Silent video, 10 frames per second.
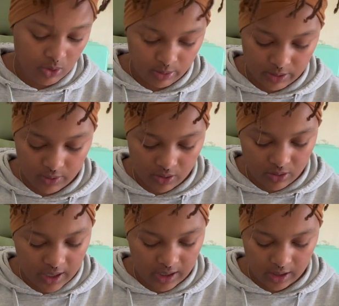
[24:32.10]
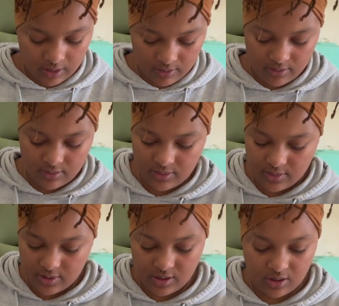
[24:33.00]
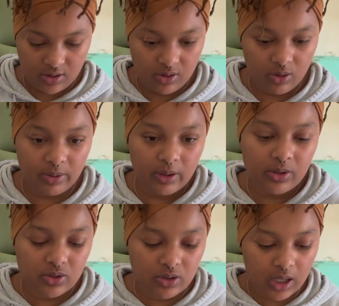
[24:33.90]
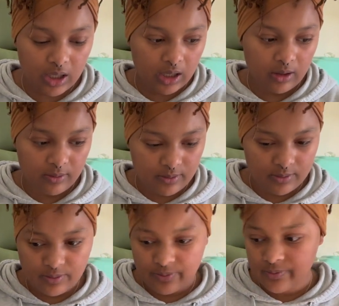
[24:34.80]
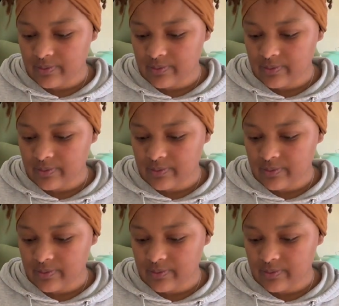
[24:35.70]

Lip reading: Go play with your daddy. No. Go play with your daddy. No.